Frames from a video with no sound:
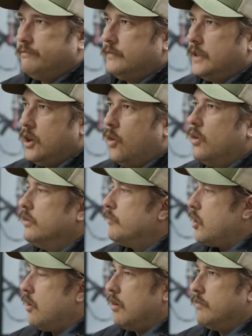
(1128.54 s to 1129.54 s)
the old
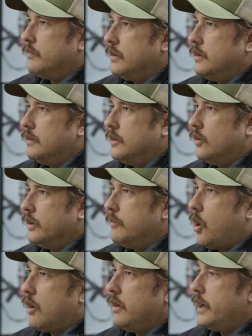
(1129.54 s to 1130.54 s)
MR, the old
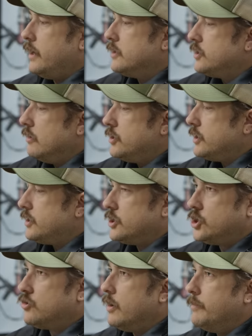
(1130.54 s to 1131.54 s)
MRE. So just a
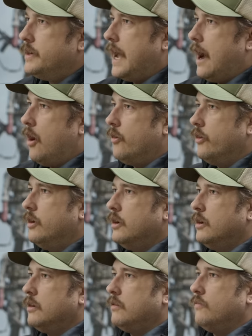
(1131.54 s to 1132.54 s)
stripped down
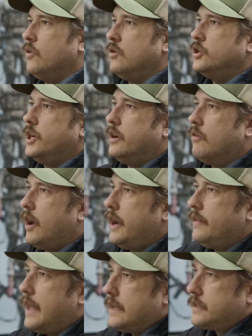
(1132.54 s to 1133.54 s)
version,
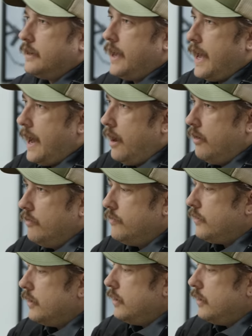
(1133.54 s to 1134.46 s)
right? That's gonna have